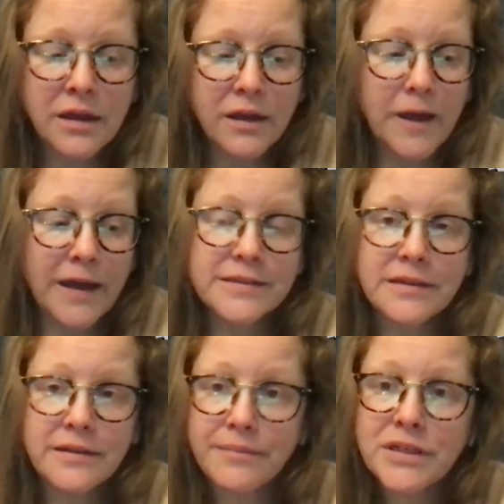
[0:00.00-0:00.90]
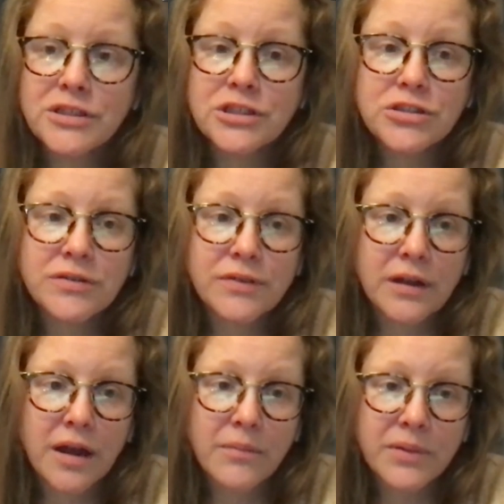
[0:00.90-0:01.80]
as a mission-driven
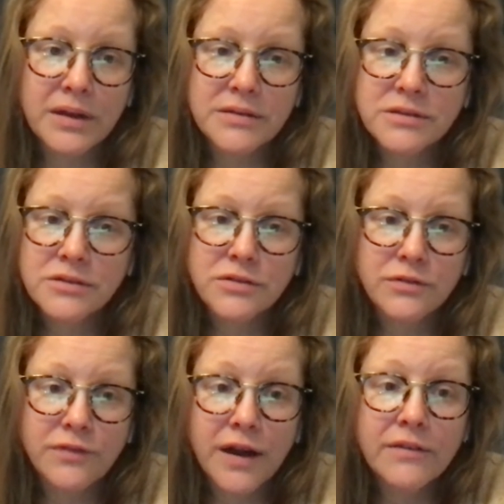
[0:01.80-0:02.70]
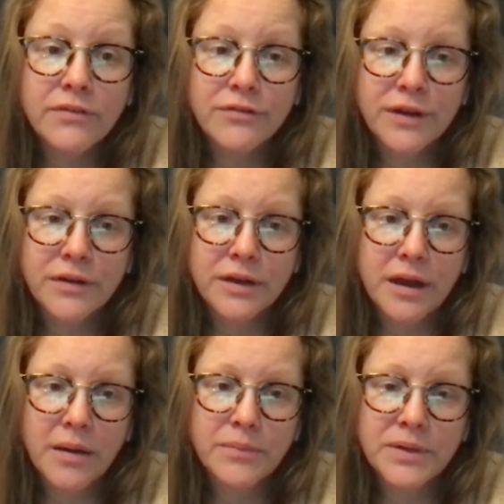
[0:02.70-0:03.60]
company, as a survivor-founded
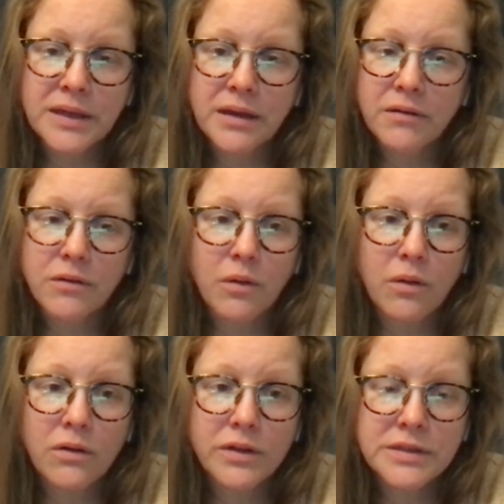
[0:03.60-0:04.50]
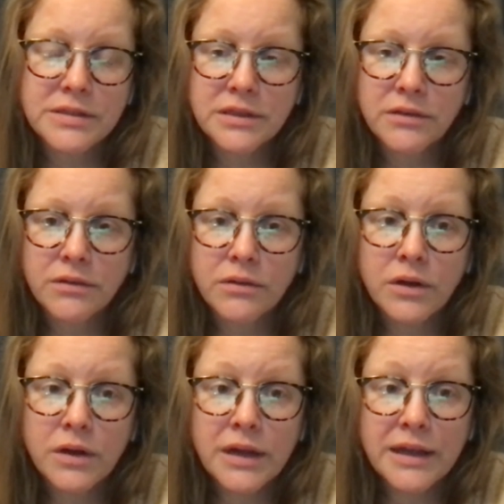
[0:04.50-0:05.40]
company, our goal is to
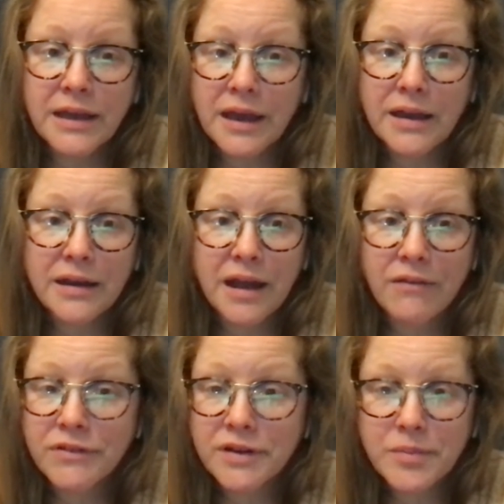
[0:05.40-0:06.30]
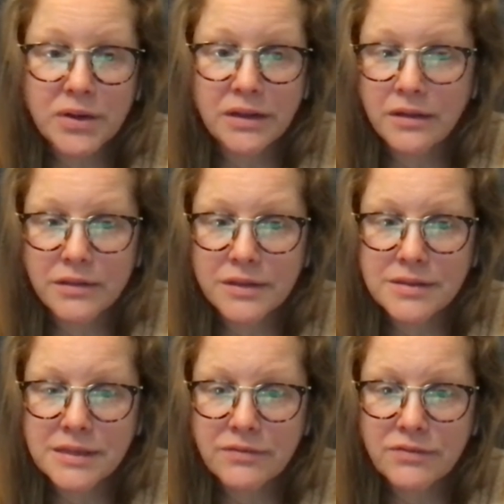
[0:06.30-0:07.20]
get everybody the
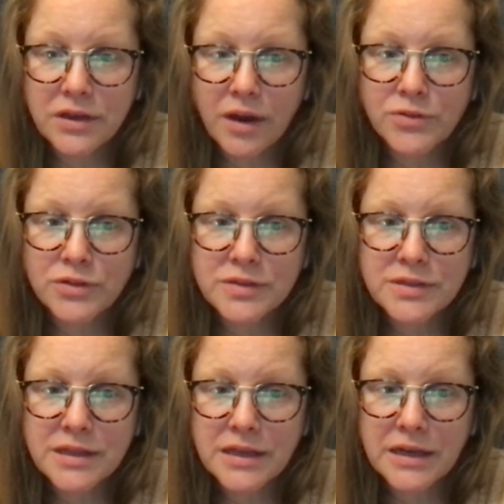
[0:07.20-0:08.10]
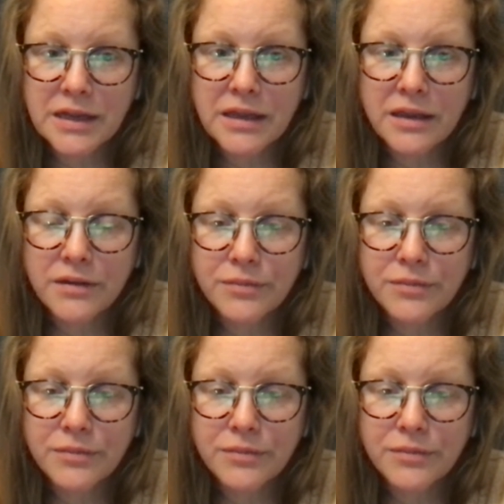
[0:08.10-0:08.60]
safety options they need.